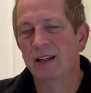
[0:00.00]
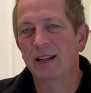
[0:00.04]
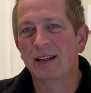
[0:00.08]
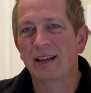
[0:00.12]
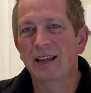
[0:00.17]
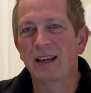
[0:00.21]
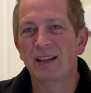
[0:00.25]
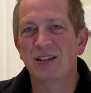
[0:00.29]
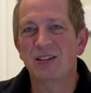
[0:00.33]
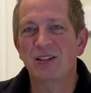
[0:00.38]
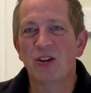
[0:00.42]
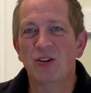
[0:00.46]

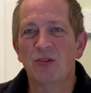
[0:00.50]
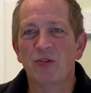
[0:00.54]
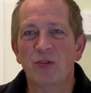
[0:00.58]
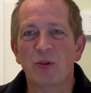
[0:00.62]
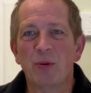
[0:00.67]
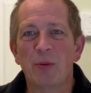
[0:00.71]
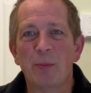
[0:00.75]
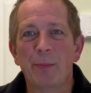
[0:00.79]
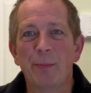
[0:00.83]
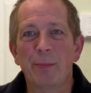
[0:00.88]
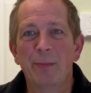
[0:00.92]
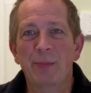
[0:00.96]
get yourself
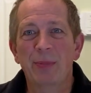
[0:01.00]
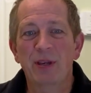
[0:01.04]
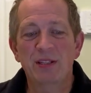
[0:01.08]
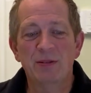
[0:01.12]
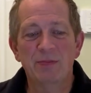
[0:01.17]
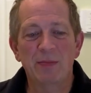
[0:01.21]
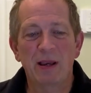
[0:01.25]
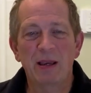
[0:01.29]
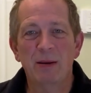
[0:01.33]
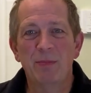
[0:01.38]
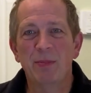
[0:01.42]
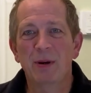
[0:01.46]
a piece of
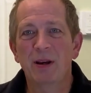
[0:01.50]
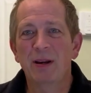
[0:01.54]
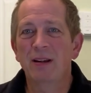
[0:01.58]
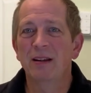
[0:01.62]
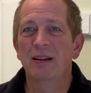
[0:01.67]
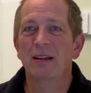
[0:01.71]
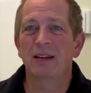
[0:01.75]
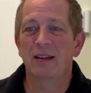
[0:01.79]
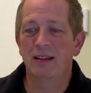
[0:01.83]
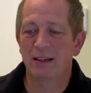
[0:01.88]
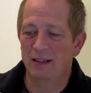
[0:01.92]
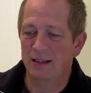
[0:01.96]
paper,
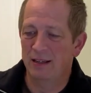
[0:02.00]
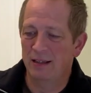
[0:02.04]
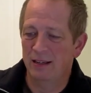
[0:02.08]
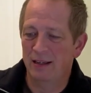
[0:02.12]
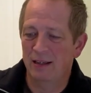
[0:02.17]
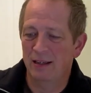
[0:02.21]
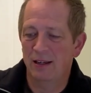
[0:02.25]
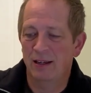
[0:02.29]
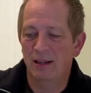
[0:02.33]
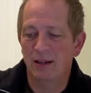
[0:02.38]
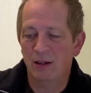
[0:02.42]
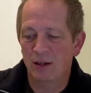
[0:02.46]

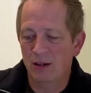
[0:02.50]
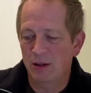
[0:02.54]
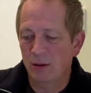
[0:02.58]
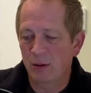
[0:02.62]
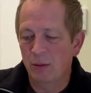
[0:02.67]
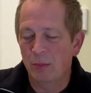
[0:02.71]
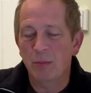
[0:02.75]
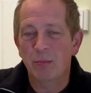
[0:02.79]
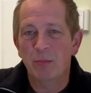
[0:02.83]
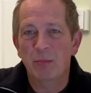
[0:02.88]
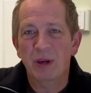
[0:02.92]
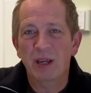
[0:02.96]

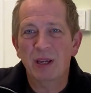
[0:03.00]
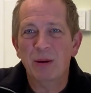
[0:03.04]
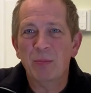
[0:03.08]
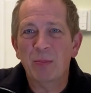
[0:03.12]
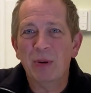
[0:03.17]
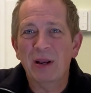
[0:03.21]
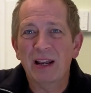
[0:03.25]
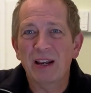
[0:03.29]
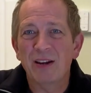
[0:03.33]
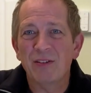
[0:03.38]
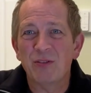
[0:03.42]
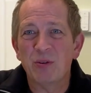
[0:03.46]
make a
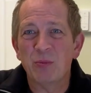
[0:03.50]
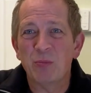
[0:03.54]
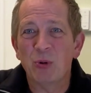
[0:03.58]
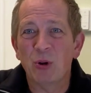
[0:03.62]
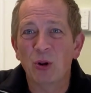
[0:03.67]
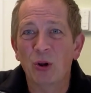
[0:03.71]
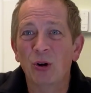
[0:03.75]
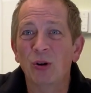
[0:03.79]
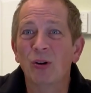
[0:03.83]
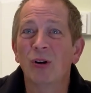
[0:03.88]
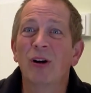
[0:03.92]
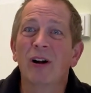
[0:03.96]
plan of your
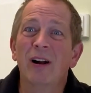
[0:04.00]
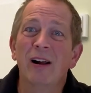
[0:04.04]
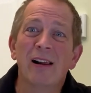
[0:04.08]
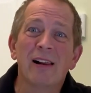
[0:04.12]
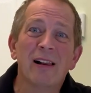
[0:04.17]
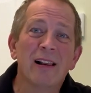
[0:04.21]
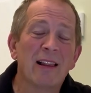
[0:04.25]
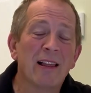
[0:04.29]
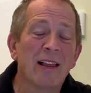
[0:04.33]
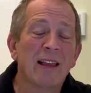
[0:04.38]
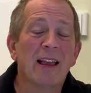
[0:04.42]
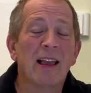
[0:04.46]
plot,
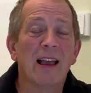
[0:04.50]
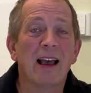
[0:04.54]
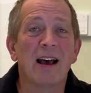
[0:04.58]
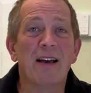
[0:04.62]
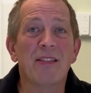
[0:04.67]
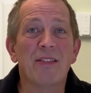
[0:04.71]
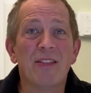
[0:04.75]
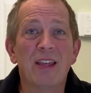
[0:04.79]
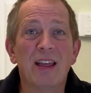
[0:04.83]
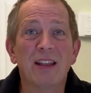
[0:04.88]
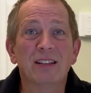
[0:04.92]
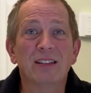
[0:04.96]

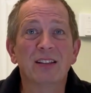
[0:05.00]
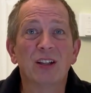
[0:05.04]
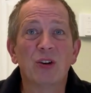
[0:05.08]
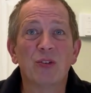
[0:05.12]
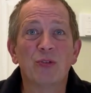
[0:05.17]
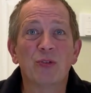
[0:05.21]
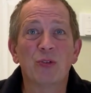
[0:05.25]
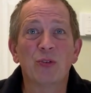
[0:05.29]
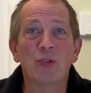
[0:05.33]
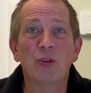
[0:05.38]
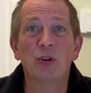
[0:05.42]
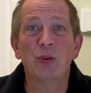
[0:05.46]
and then go
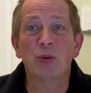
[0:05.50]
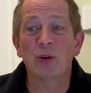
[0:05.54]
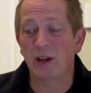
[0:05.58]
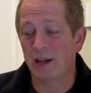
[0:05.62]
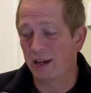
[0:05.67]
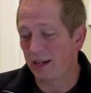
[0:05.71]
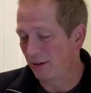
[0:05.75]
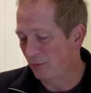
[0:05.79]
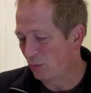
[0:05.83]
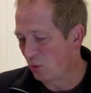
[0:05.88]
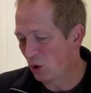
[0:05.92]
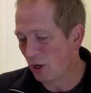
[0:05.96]
through
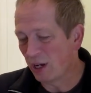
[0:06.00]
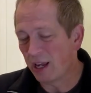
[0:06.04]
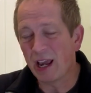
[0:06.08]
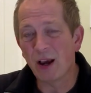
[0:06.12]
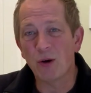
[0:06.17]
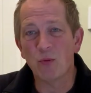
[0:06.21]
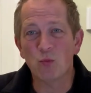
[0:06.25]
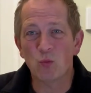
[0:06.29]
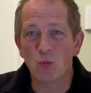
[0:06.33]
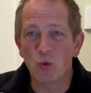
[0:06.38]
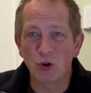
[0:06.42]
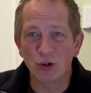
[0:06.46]
and work
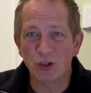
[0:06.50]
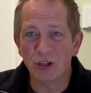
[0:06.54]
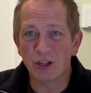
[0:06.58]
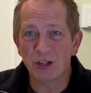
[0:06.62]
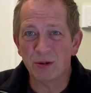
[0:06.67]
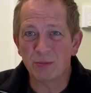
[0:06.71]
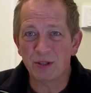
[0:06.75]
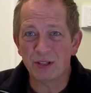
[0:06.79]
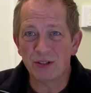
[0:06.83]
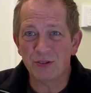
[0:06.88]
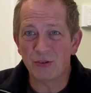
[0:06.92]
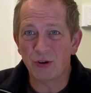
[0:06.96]
out what you're going
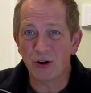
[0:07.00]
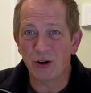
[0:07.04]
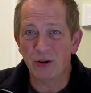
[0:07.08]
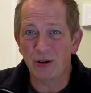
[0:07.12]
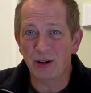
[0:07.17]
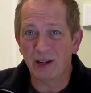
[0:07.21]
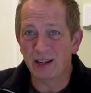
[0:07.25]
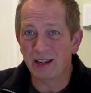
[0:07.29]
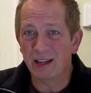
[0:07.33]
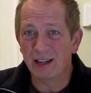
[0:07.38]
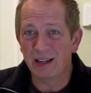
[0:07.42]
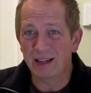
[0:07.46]
to be
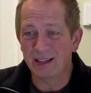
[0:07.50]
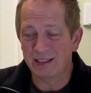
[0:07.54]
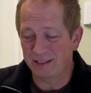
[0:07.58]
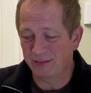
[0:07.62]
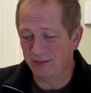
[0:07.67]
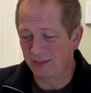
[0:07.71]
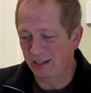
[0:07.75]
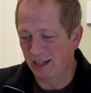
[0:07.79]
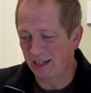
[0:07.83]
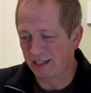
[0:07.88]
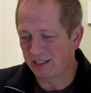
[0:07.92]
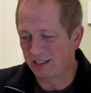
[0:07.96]
growing
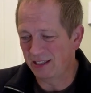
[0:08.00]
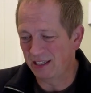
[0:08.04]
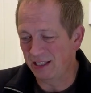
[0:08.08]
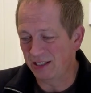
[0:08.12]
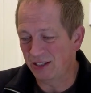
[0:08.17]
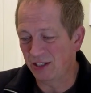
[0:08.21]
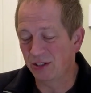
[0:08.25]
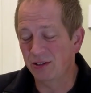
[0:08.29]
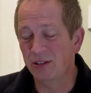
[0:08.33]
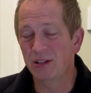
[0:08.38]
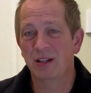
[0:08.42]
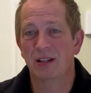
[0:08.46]
for next
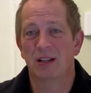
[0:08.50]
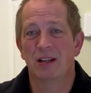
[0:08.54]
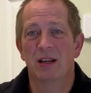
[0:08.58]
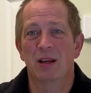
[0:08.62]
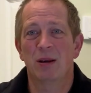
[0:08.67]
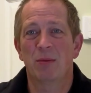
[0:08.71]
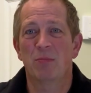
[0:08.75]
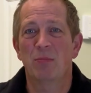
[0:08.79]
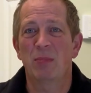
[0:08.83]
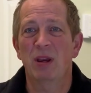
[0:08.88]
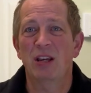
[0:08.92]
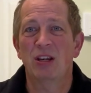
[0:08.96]
season.
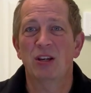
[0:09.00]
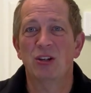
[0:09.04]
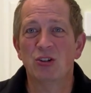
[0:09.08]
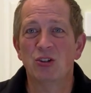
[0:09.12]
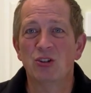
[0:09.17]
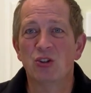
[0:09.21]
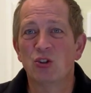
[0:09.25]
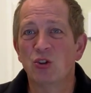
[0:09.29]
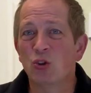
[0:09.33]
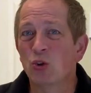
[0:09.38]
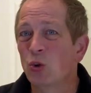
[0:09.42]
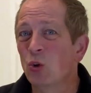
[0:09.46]
Making
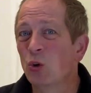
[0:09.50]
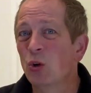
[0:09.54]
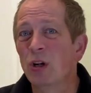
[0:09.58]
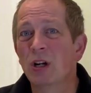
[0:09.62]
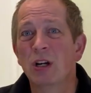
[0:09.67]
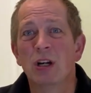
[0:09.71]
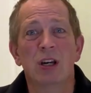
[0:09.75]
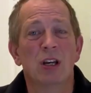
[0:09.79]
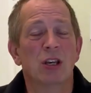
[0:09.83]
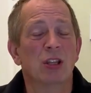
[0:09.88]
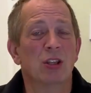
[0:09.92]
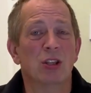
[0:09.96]
sure
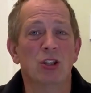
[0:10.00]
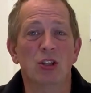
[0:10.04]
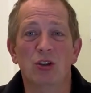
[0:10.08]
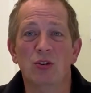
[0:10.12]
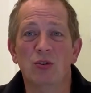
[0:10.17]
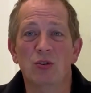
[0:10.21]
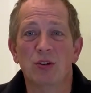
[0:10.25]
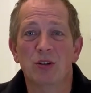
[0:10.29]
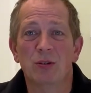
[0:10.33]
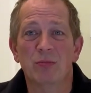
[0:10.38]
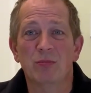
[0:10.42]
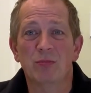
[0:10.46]
that you
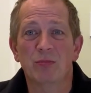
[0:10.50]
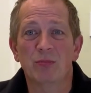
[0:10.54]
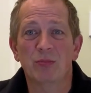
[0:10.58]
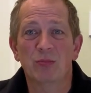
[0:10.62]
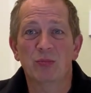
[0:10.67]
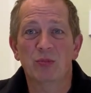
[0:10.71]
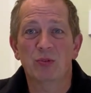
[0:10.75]
can